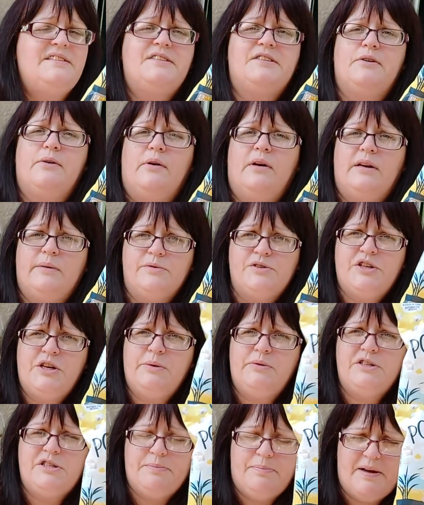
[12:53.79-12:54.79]
So while I was
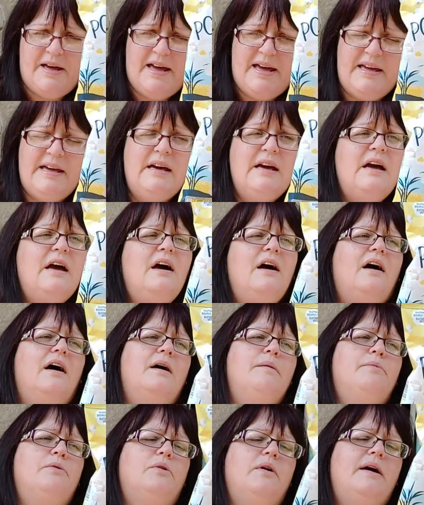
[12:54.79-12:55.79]
queuing to pay, I
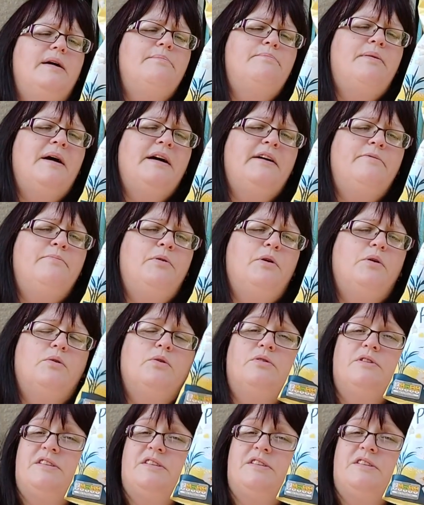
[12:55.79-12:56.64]
bought a bag of popcorn.